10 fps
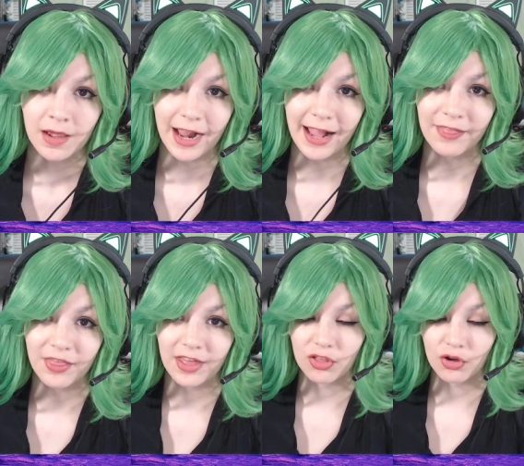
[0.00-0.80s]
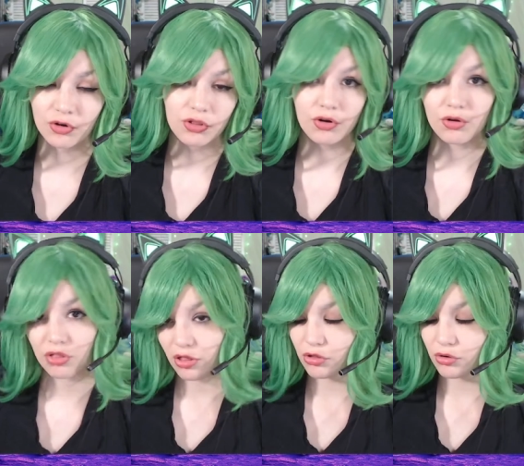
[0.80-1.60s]
And then turns to her
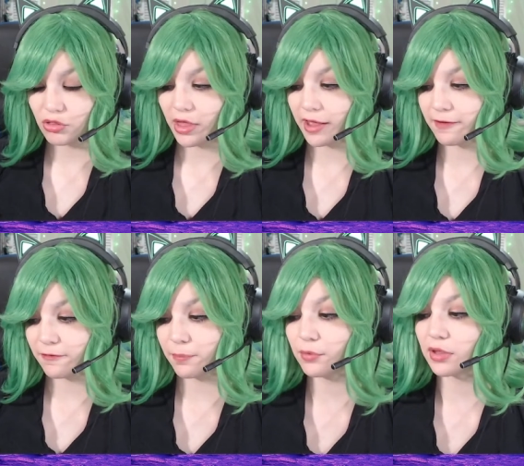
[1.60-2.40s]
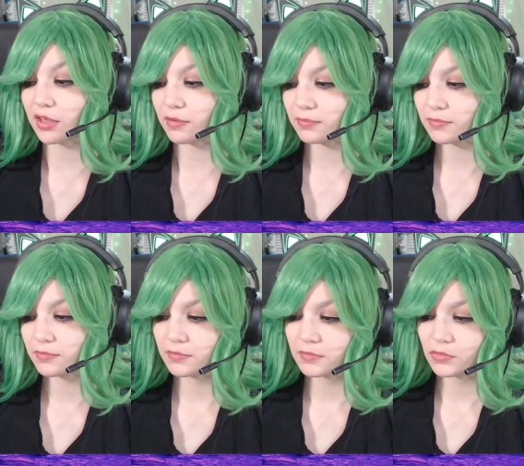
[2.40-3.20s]
sisters like, Fubuki,
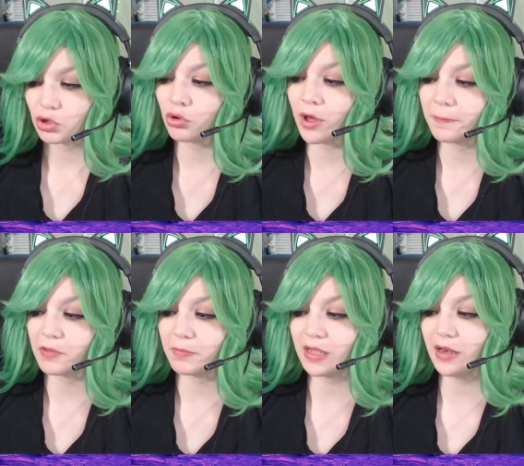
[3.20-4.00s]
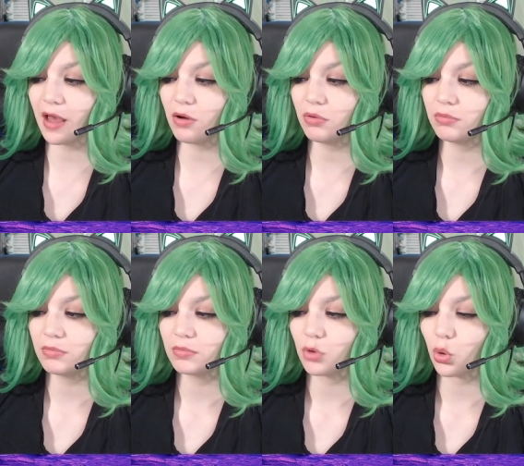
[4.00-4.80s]
you come to me now
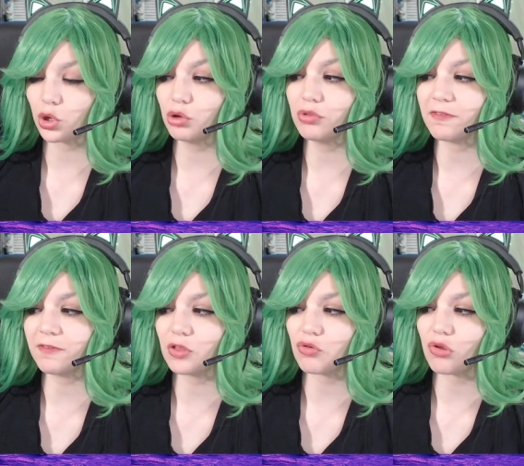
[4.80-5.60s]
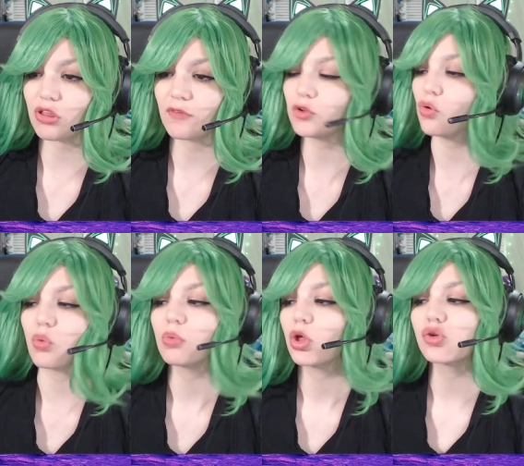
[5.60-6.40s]
or you defend yourself. You
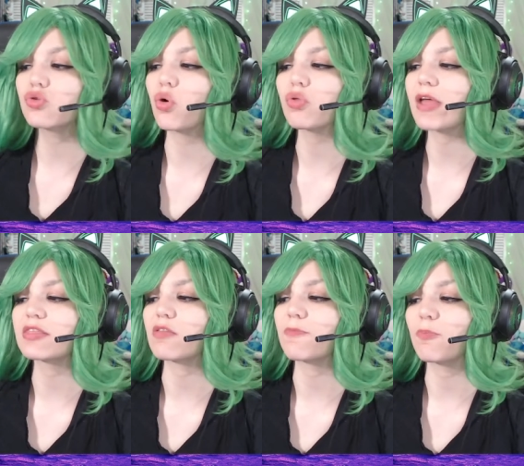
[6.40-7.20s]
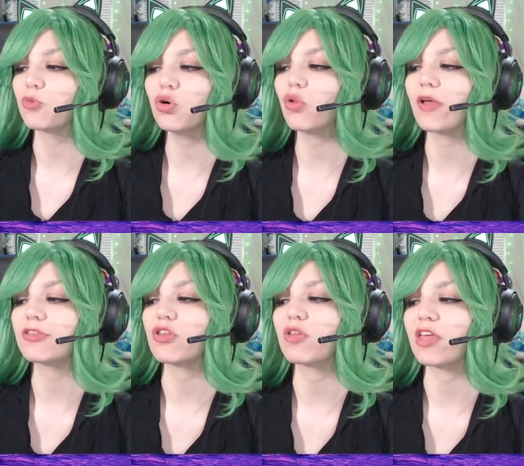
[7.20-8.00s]
don't let
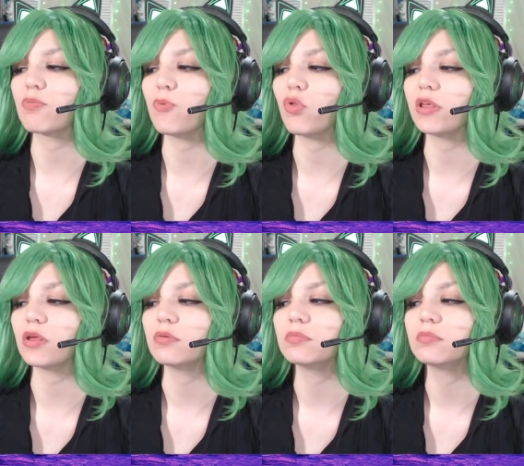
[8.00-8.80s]
these kids bully you.